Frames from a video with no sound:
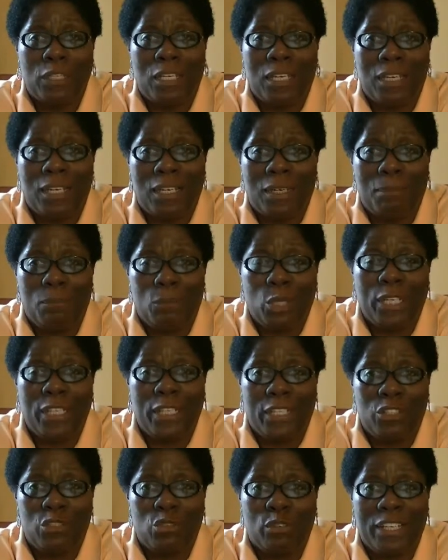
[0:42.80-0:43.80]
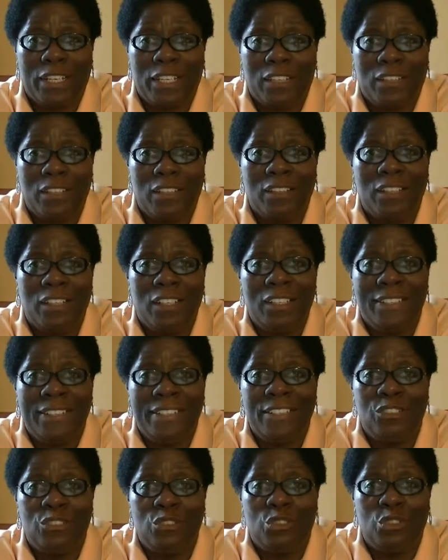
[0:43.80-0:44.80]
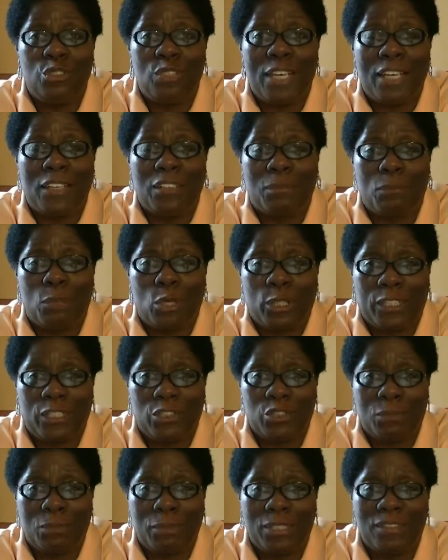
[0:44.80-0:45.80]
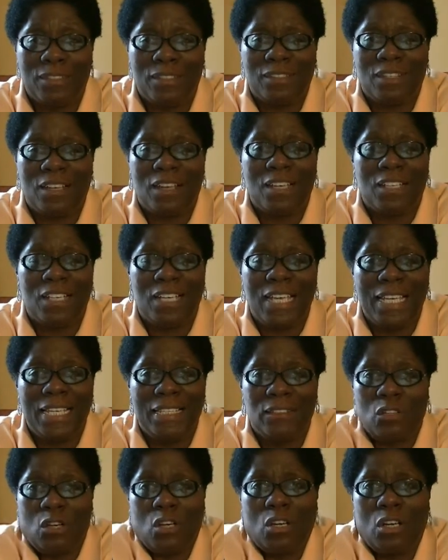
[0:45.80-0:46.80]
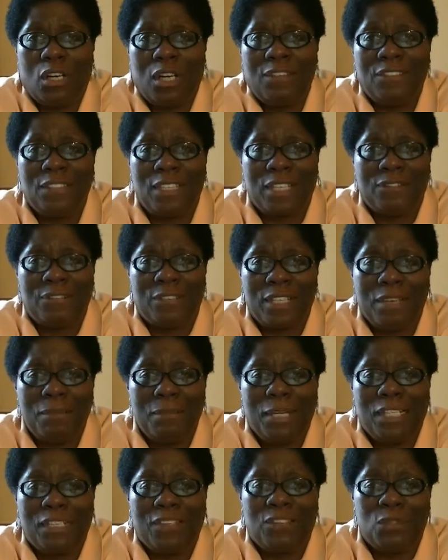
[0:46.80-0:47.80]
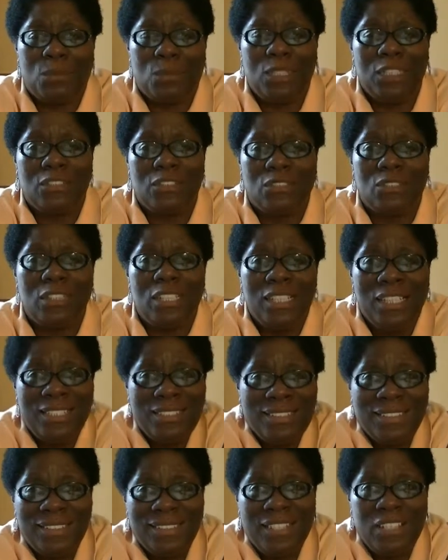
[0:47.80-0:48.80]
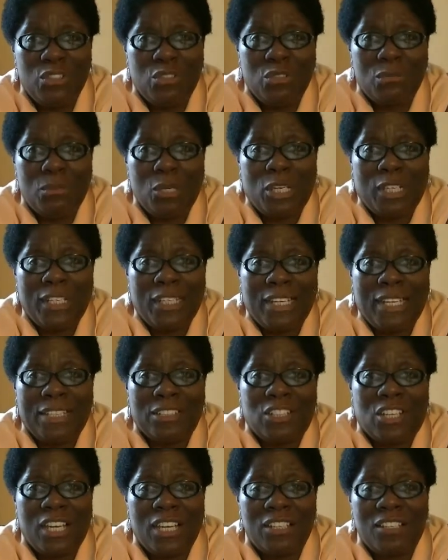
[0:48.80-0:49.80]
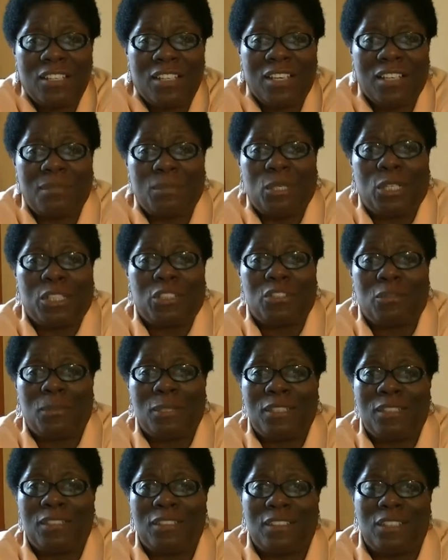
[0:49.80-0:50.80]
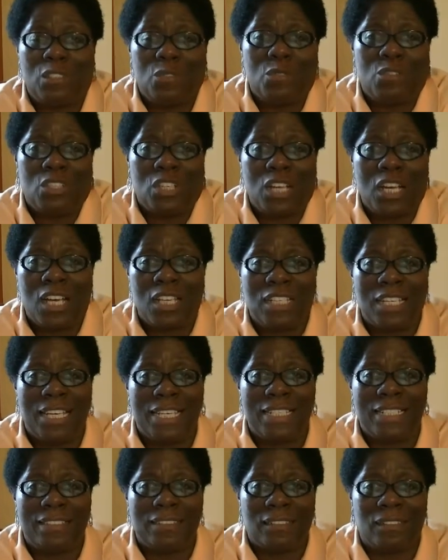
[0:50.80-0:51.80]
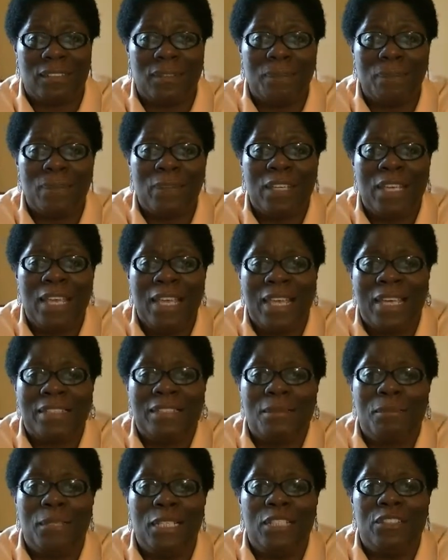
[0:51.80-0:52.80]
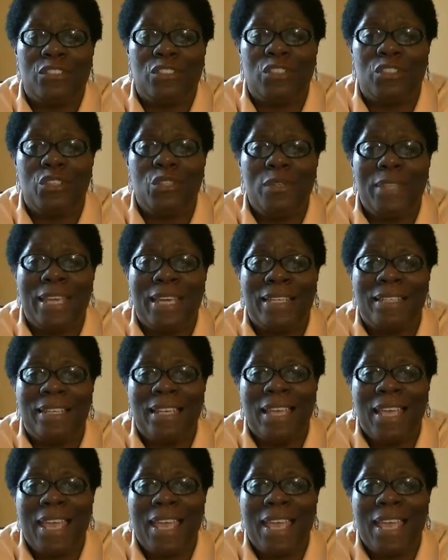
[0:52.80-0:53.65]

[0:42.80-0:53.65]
marketing training, teaches you how to market your business online or offline for that matter if you want to. Just teach you marketing education, how to market your business and using online as a means to do that.